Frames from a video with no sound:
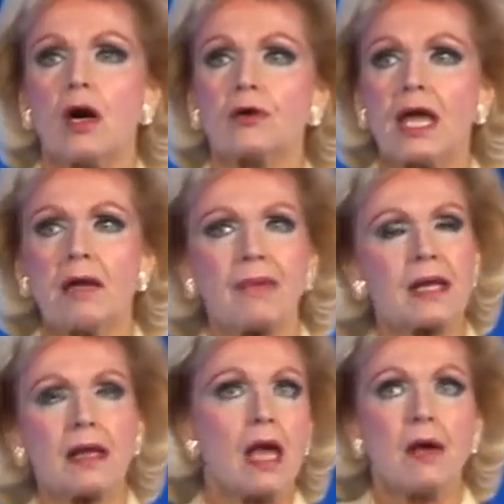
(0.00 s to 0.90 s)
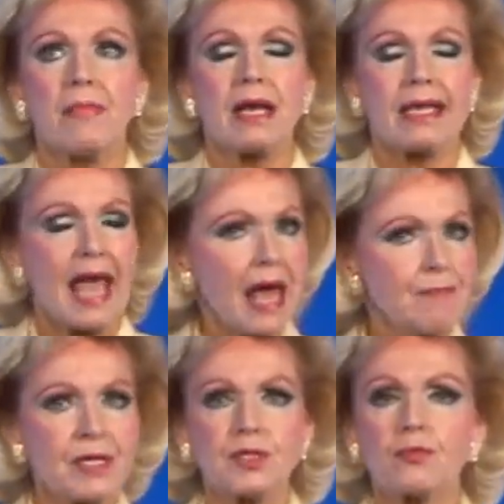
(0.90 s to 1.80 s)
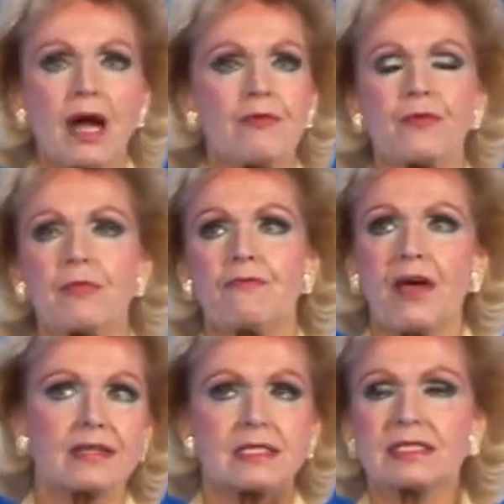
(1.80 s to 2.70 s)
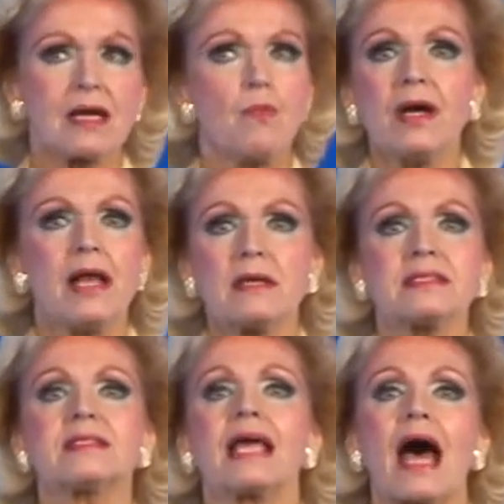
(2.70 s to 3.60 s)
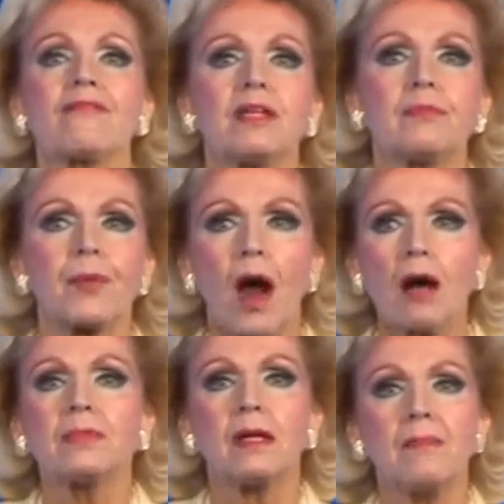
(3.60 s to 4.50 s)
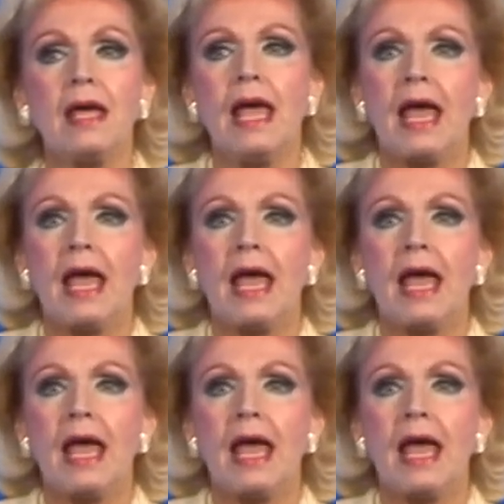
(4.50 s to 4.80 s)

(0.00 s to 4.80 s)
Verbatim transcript: Okay, but it, but it can be derived from the fact that someone else is having a problem,